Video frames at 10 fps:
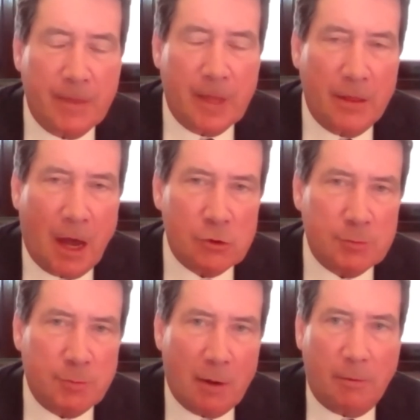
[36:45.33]
that that
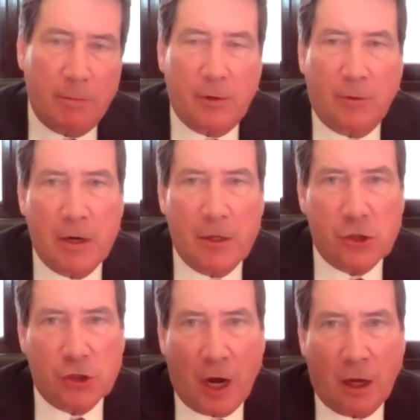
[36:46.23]
was probably the
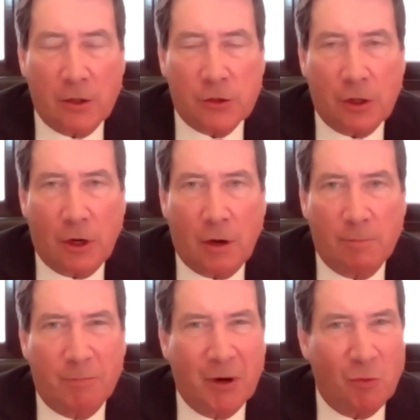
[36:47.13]
greatest challenge. Uh,
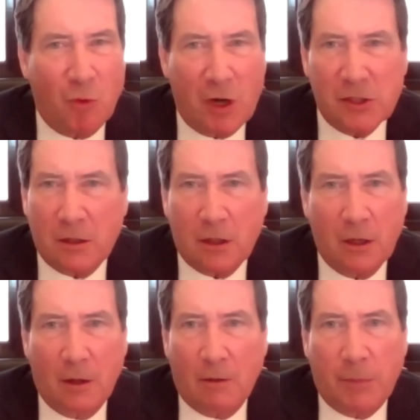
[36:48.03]
but it wasn't
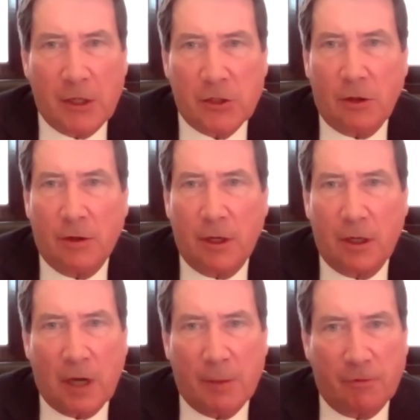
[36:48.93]
based on any
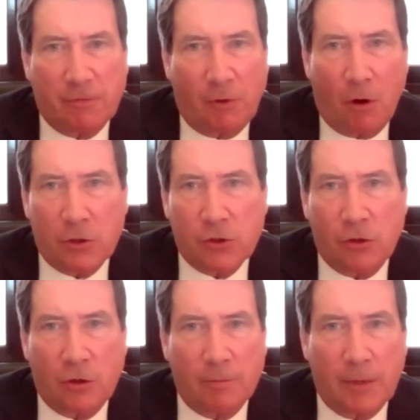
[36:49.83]
type of
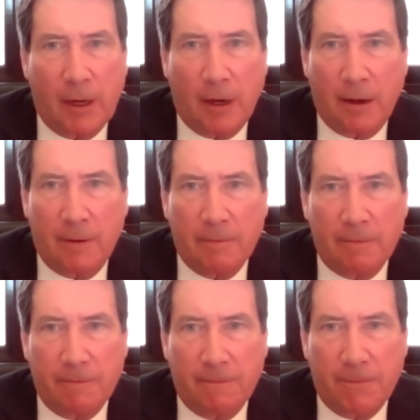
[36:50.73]
long-term uh,
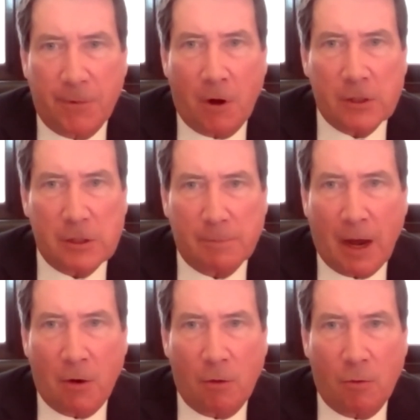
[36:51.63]
thoughts
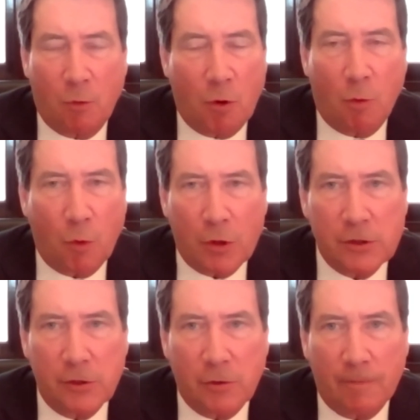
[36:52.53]
about World War
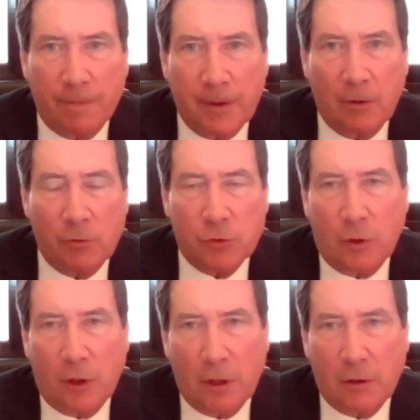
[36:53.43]
II. It was
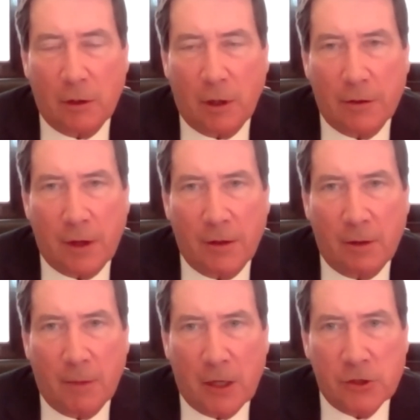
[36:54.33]
really, the, I
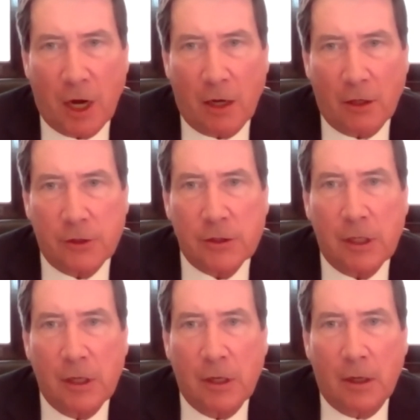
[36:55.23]
think my challenges,
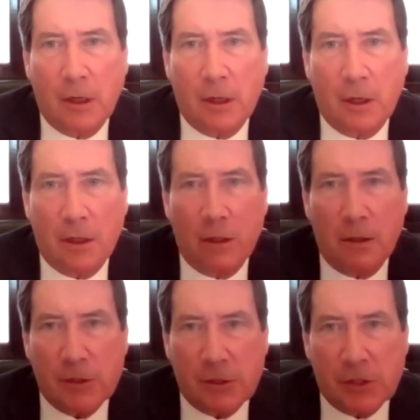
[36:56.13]
uh, you
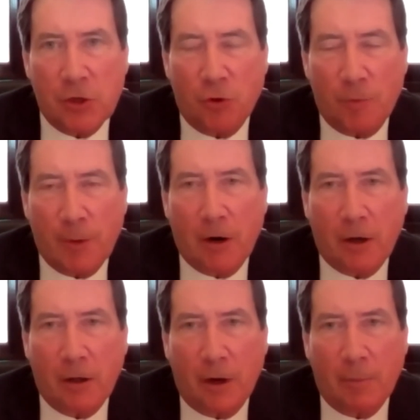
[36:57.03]
know, as a senior
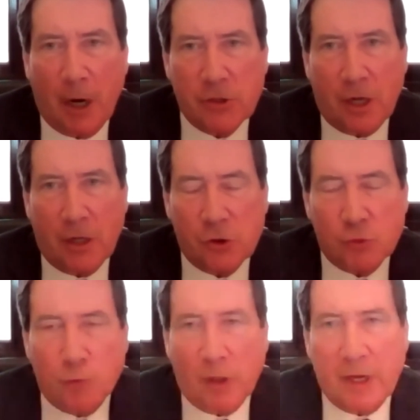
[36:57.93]
American there, my
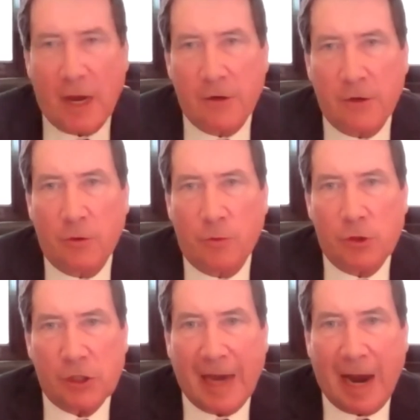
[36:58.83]
challenges really had to do with
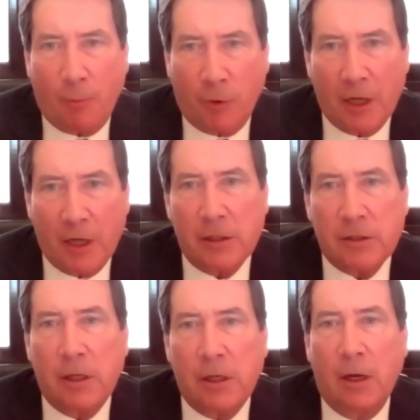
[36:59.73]
just our
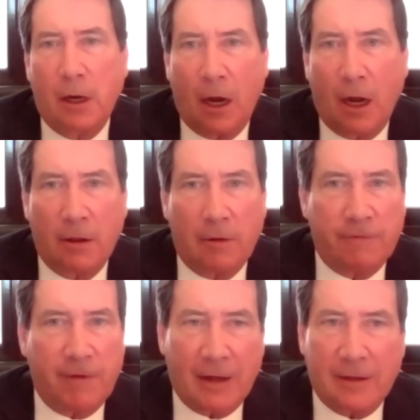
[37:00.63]
presence and the
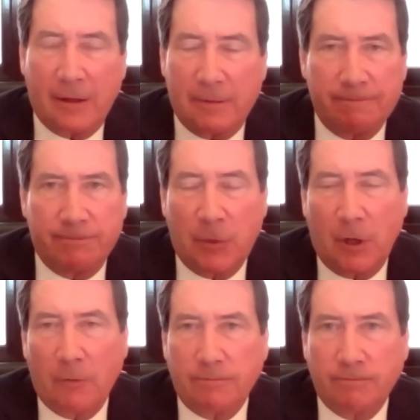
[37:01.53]
fact that, you
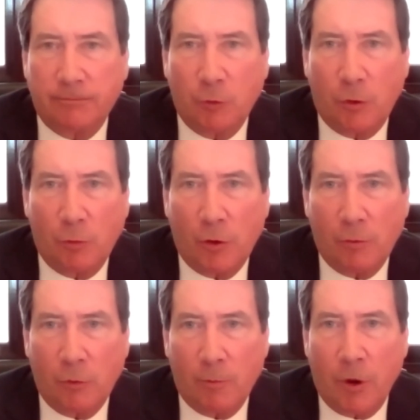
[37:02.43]
know, we're,
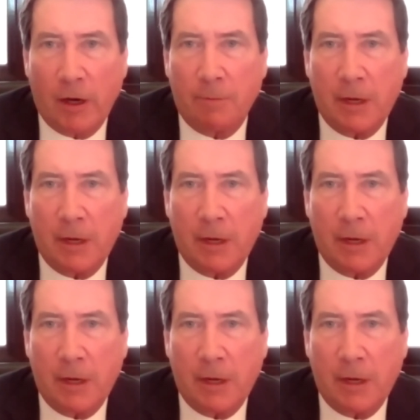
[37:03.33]
we're bringing